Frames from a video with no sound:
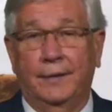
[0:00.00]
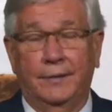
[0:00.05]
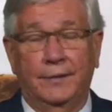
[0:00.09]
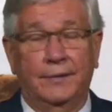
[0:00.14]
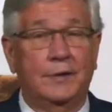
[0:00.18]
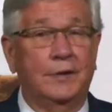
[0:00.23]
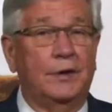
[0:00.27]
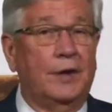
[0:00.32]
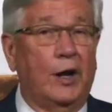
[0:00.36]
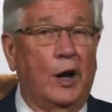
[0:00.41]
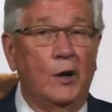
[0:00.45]

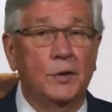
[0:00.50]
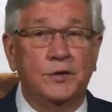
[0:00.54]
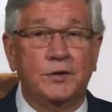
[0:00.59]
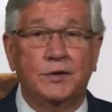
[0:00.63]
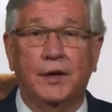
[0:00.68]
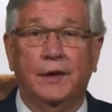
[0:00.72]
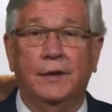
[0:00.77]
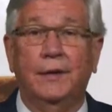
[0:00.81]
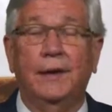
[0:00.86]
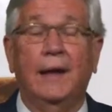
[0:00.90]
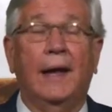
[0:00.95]

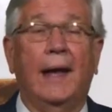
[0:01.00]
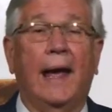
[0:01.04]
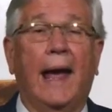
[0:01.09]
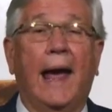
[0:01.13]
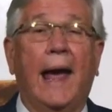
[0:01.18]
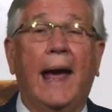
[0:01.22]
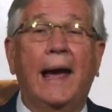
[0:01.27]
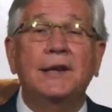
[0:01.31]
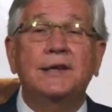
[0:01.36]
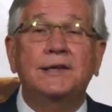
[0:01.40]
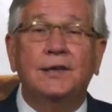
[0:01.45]
Colson
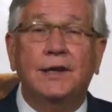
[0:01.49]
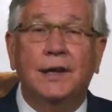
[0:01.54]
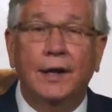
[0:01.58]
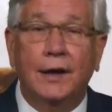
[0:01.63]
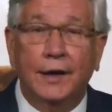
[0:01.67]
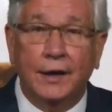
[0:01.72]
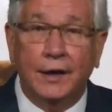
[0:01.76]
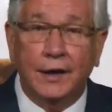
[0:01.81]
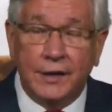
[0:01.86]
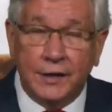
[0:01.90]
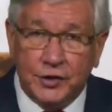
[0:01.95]
asked
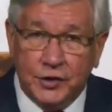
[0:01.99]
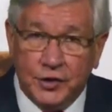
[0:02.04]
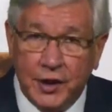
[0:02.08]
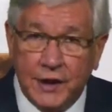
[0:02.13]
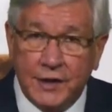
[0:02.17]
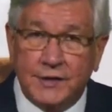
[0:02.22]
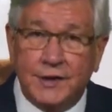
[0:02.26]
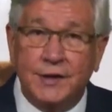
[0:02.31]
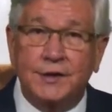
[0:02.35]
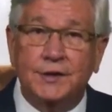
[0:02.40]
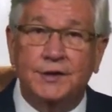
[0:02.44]

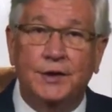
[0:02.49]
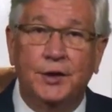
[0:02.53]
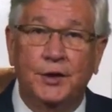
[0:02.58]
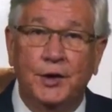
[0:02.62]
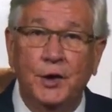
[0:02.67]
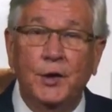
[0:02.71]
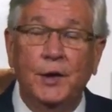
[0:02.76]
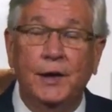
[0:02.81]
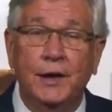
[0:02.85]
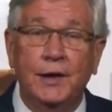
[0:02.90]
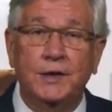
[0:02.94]
Jesus to
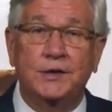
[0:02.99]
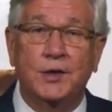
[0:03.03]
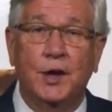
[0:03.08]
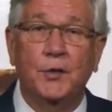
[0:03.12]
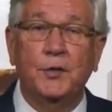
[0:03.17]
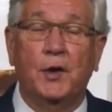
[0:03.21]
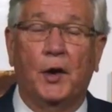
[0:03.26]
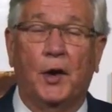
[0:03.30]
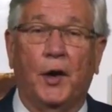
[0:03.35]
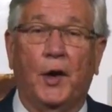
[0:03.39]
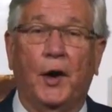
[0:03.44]
do in his
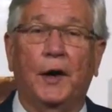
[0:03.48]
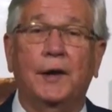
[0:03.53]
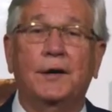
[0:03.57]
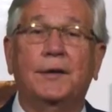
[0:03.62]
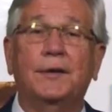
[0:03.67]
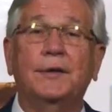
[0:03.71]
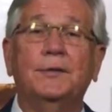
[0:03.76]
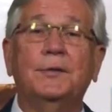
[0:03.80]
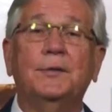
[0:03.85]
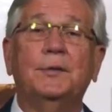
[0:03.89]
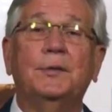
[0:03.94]
own heart
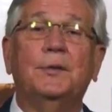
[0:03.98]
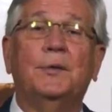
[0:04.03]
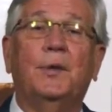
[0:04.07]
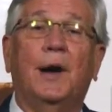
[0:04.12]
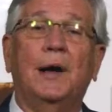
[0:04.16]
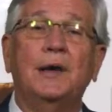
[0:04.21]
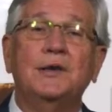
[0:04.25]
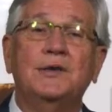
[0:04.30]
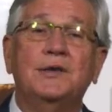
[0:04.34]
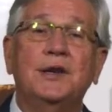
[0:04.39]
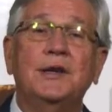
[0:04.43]

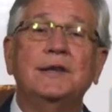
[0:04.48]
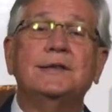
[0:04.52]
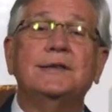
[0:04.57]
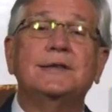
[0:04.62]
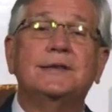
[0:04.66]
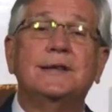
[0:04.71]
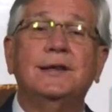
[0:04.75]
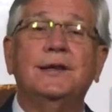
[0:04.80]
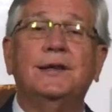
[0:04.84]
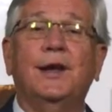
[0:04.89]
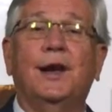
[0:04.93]
what Jesus
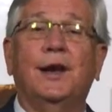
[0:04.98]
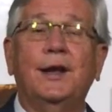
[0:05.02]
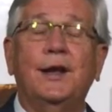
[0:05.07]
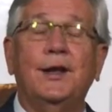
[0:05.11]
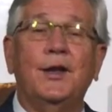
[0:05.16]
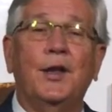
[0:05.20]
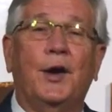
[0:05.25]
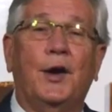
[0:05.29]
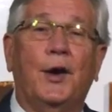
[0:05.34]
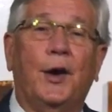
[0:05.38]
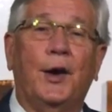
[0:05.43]
had done in
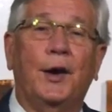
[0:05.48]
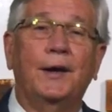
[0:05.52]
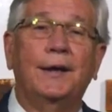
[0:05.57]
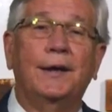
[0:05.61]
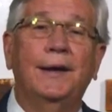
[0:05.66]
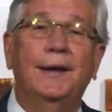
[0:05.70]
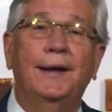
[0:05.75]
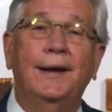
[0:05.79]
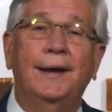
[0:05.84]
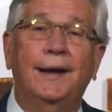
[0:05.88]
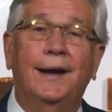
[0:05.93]
the heart
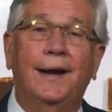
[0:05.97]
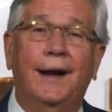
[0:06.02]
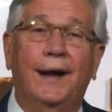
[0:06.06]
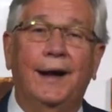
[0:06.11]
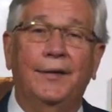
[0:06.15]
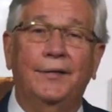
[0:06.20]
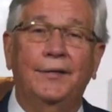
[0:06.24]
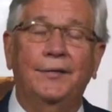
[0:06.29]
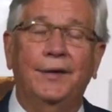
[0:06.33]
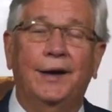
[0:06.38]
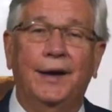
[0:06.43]

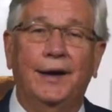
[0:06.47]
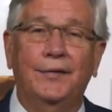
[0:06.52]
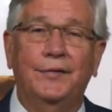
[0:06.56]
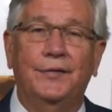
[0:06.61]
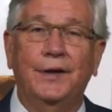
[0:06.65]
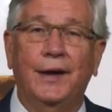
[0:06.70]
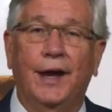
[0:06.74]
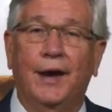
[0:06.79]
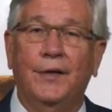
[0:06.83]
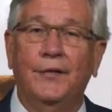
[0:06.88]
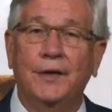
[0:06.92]

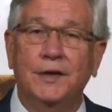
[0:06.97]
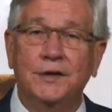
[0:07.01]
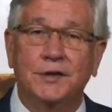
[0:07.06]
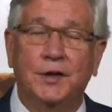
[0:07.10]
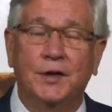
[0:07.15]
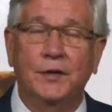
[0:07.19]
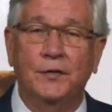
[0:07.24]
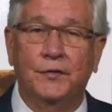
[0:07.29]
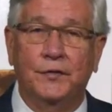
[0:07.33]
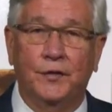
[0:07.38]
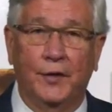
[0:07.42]
of his
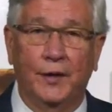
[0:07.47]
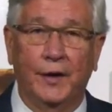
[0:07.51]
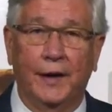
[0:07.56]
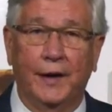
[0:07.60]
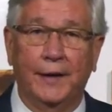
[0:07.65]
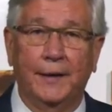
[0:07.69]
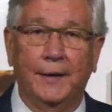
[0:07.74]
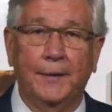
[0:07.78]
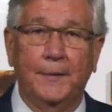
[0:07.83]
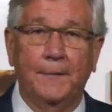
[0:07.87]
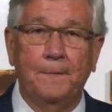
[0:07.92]
good
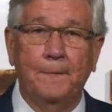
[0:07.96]
friend.